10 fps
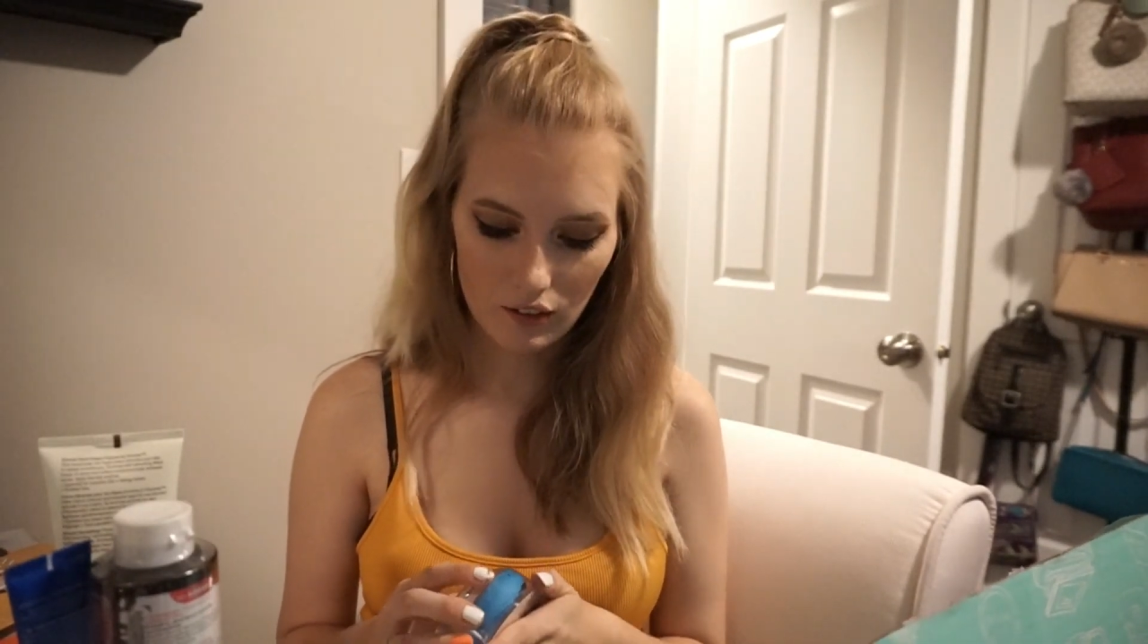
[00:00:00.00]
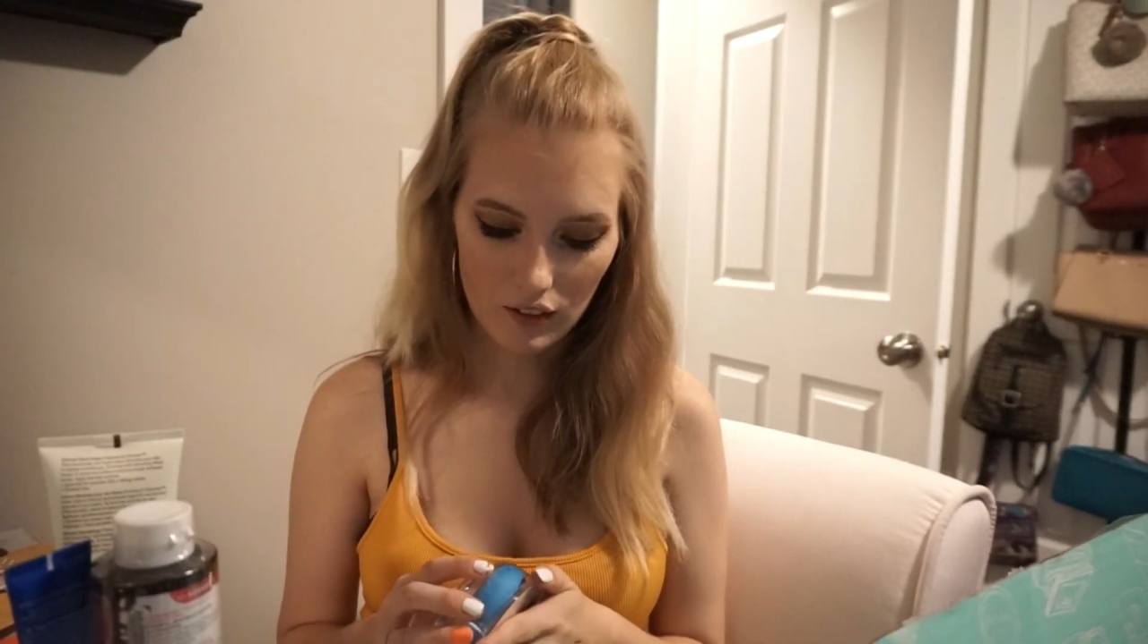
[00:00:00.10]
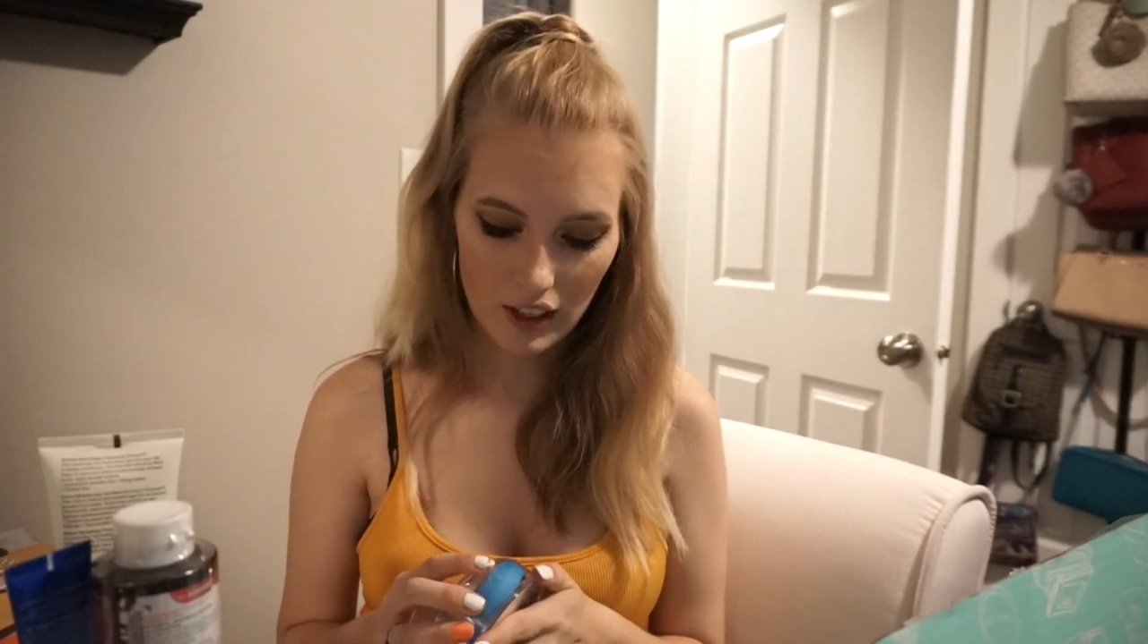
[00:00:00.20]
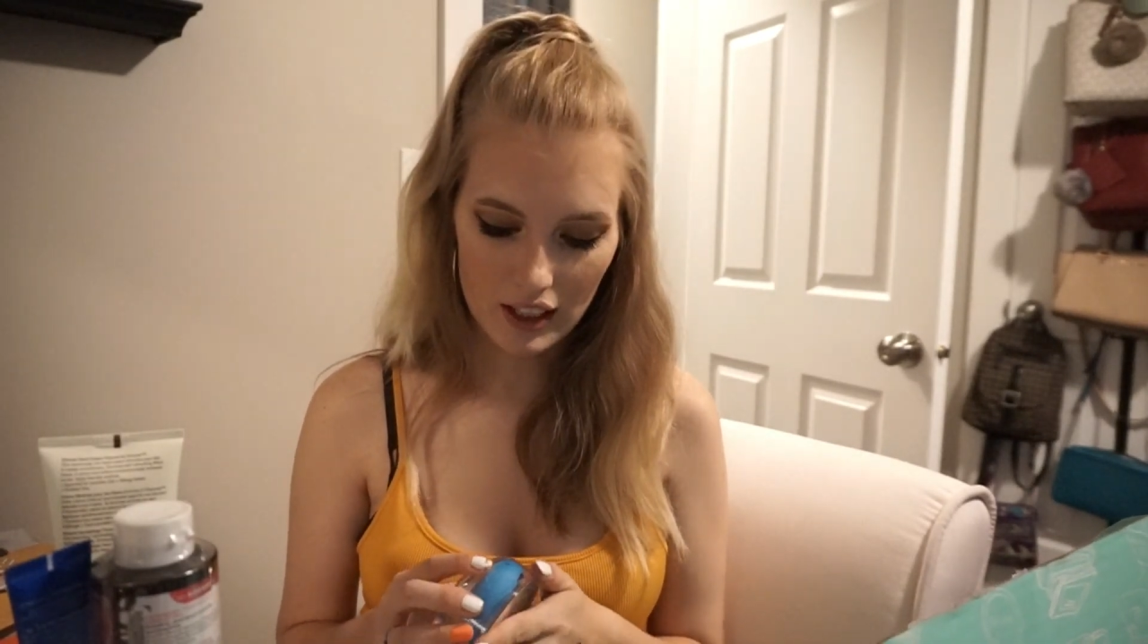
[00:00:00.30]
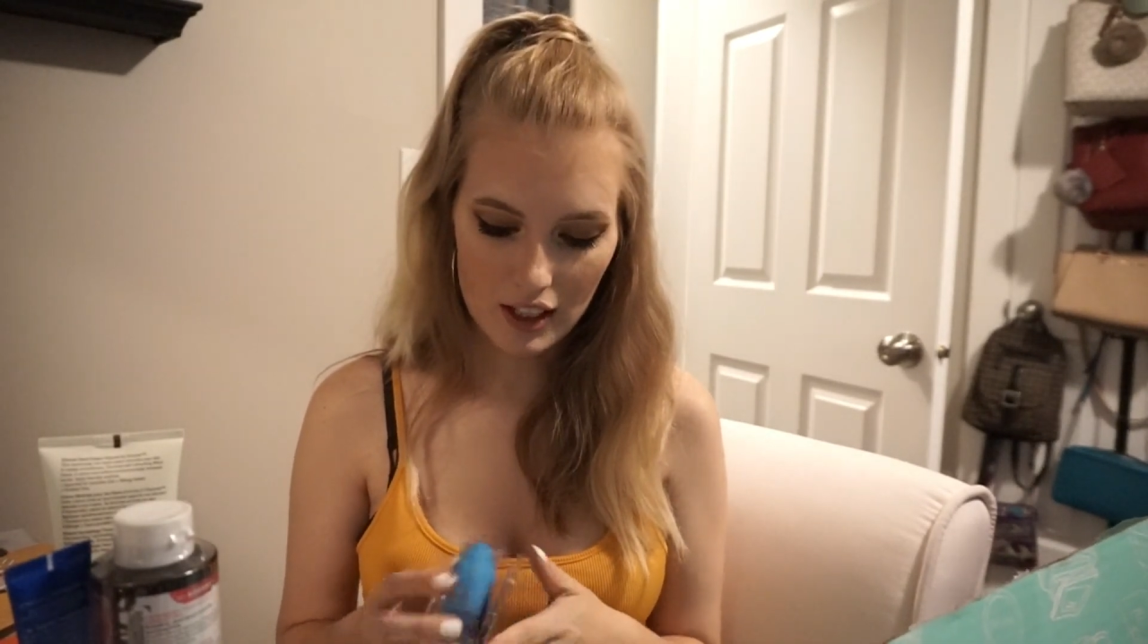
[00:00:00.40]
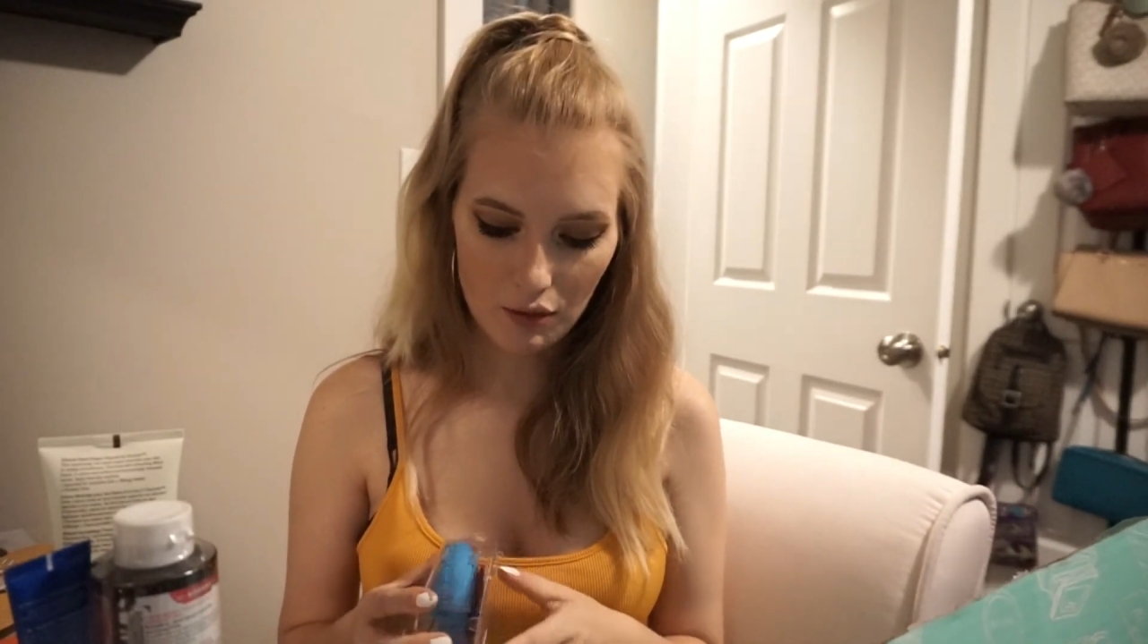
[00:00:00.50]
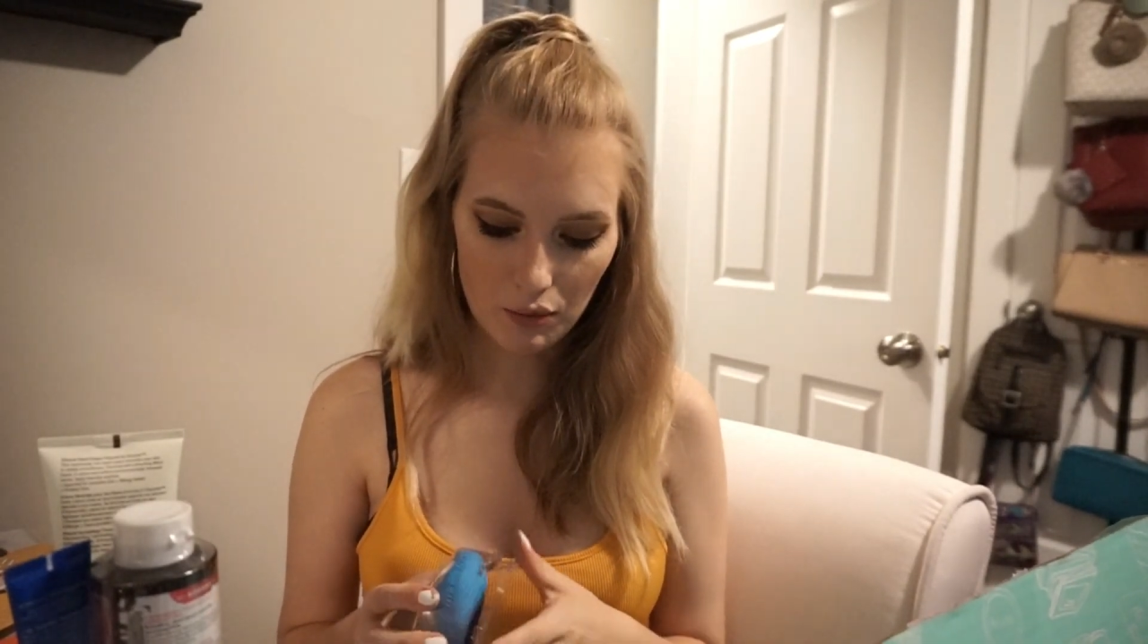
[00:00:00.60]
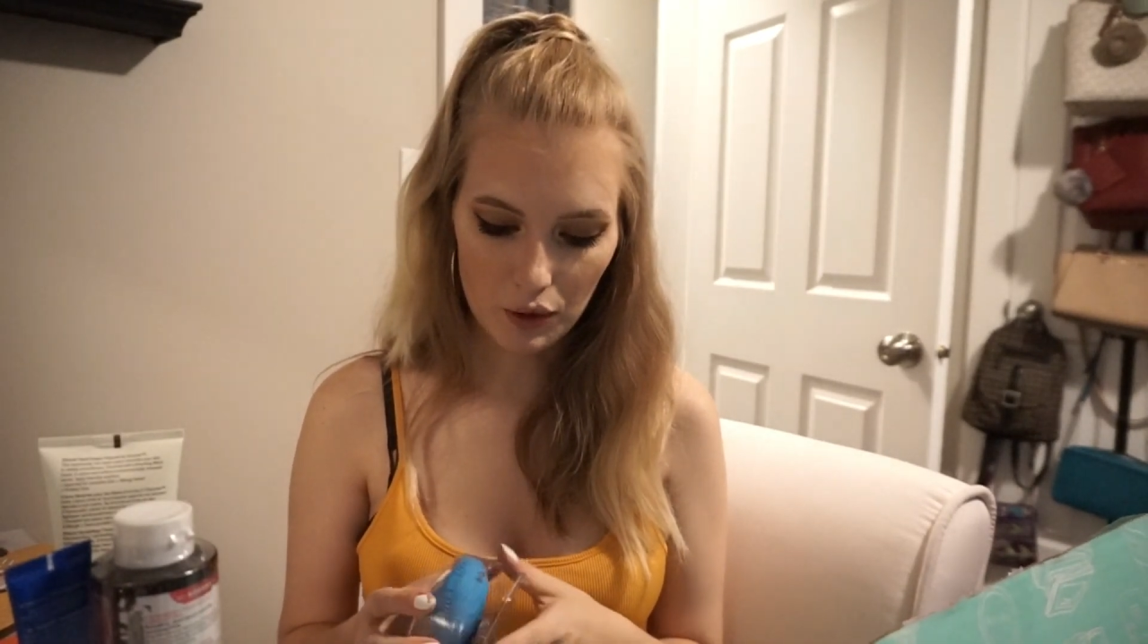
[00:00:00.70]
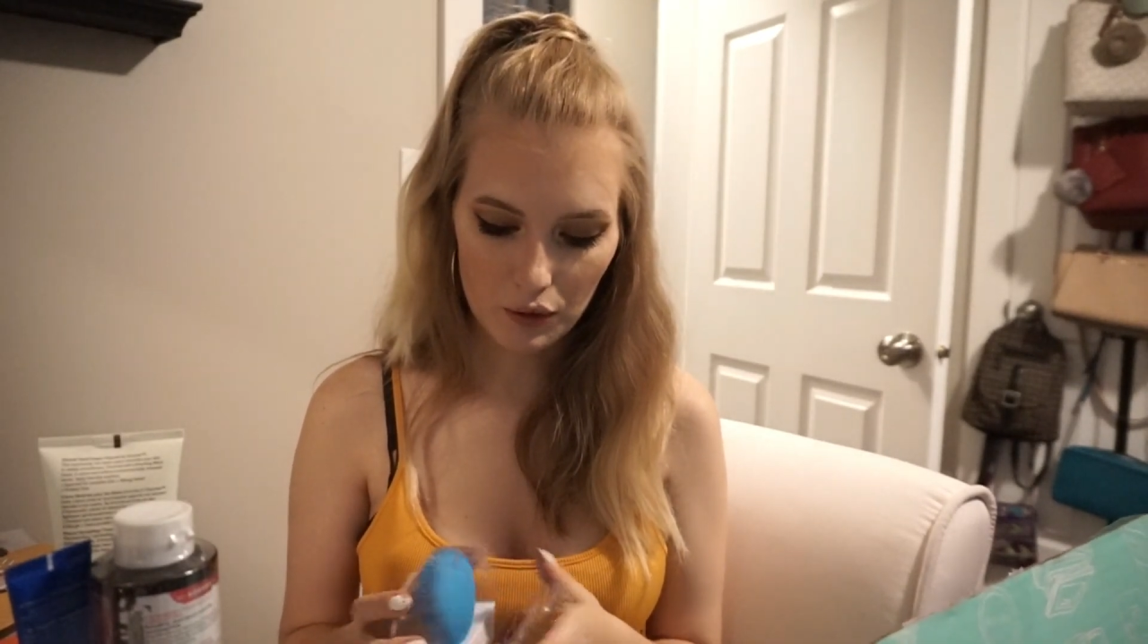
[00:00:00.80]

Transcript: liking blue